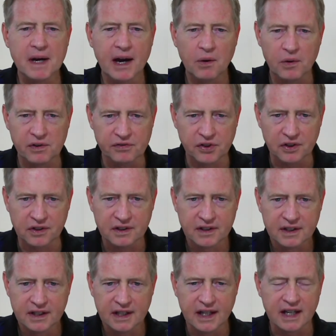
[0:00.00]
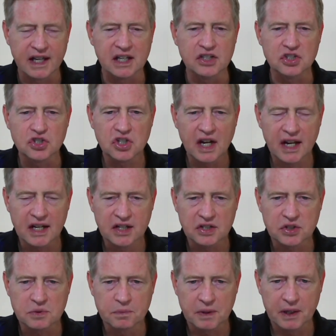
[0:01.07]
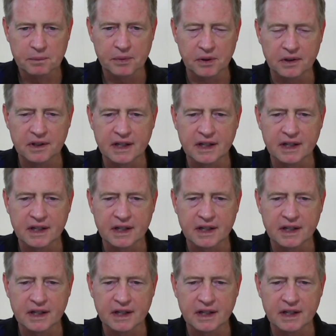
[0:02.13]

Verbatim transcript: powerful. It can change people,